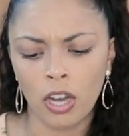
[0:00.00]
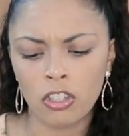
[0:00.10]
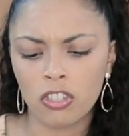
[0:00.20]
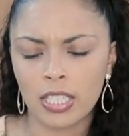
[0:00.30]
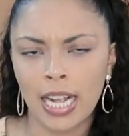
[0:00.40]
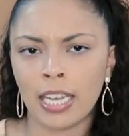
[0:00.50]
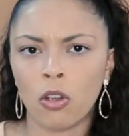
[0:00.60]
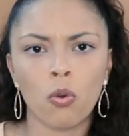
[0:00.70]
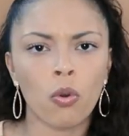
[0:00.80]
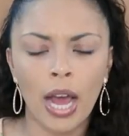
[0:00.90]

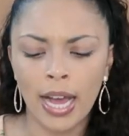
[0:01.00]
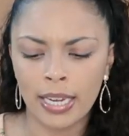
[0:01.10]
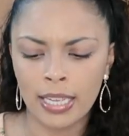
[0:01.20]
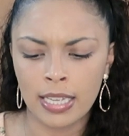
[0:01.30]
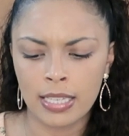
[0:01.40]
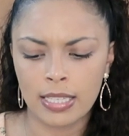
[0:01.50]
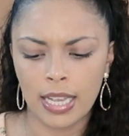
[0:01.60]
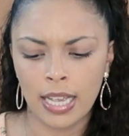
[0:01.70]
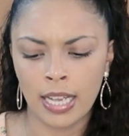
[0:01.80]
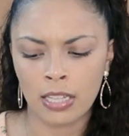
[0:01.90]
understanding who God
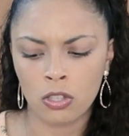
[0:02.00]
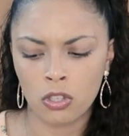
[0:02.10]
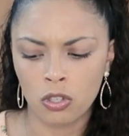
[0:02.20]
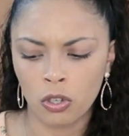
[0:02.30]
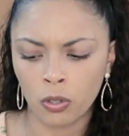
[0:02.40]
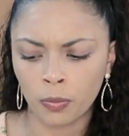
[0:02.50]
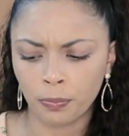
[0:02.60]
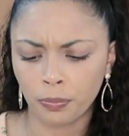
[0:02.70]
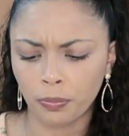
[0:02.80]
is. And so,